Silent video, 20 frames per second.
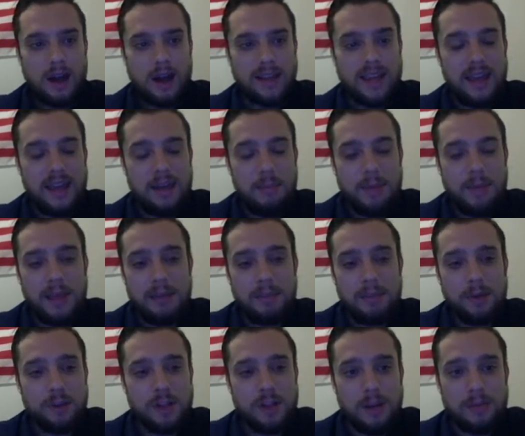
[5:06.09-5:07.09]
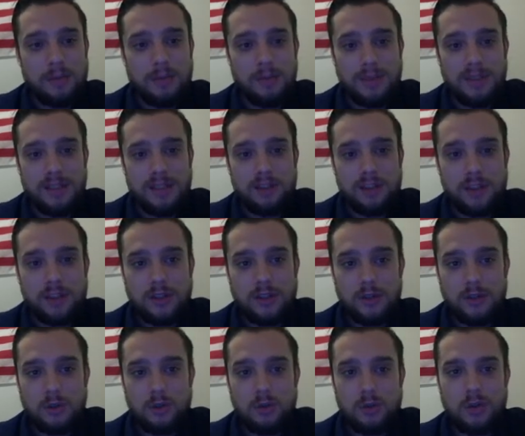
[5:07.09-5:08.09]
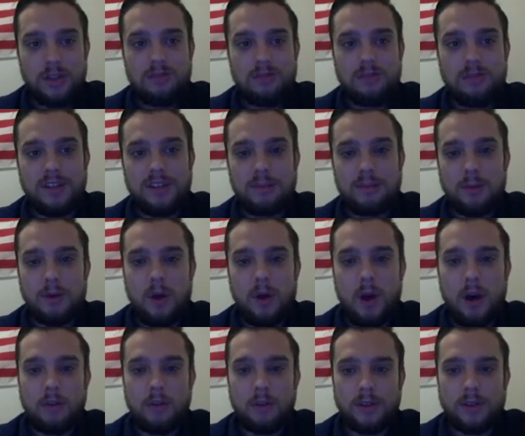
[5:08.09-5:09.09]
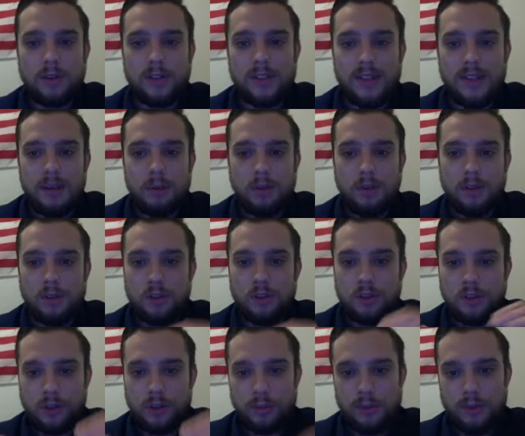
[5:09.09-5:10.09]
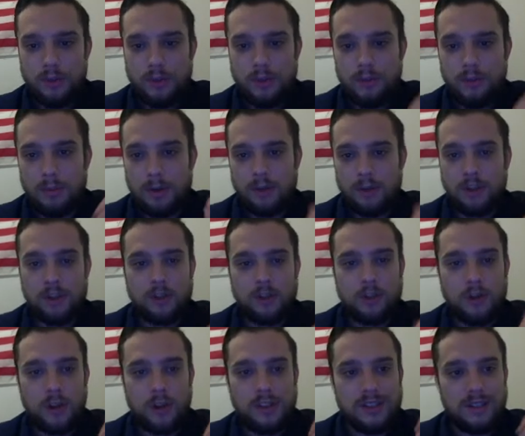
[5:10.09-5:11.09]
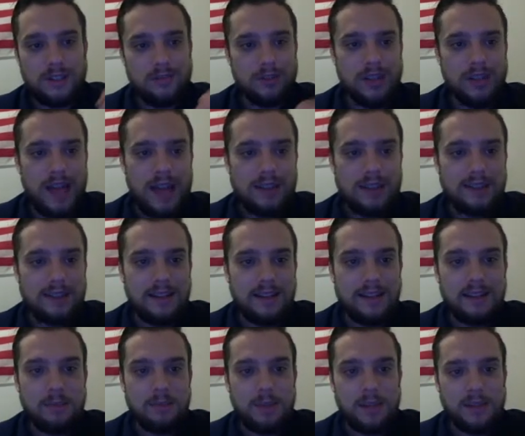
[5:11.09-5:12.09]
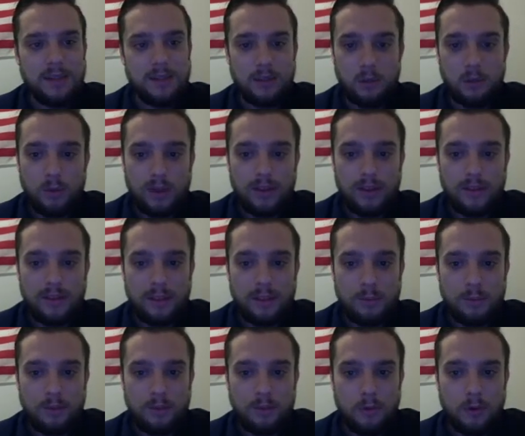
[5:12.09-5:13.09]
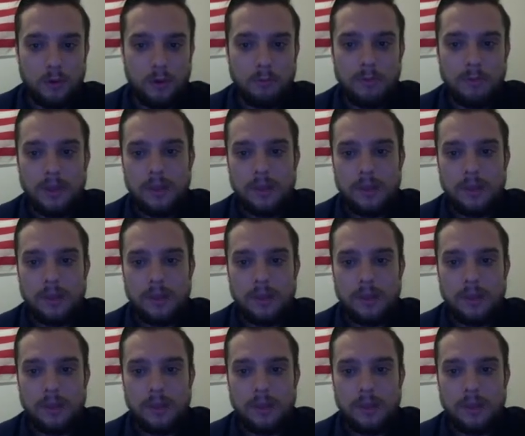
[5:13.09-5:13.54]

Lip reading: Campaign budget optimization is a tool that Facebook offers that will distribute the budget across different ad sets based on the way that they perform.